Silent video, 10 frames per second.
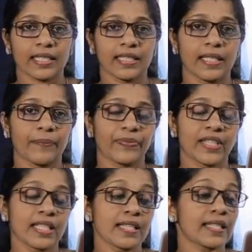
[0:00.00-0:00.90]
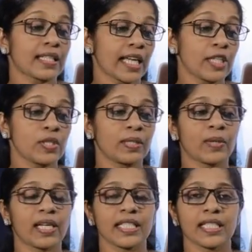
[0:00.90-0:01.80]
that is right to
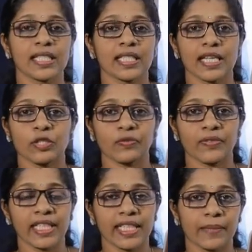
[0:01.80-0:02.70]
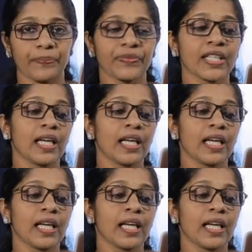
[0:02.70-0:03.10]
equality, right to freedom,